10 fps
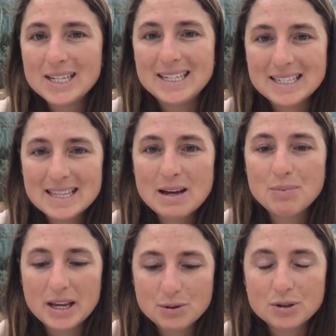Get to that
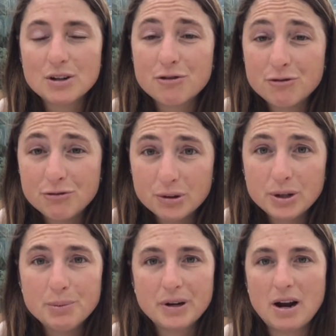place where you're
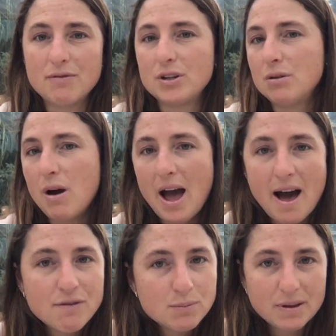fully recovered. You
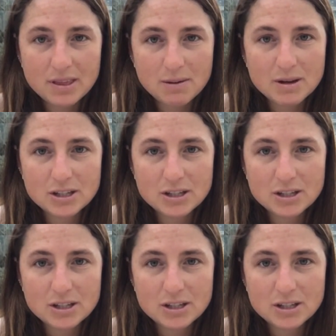have a monthly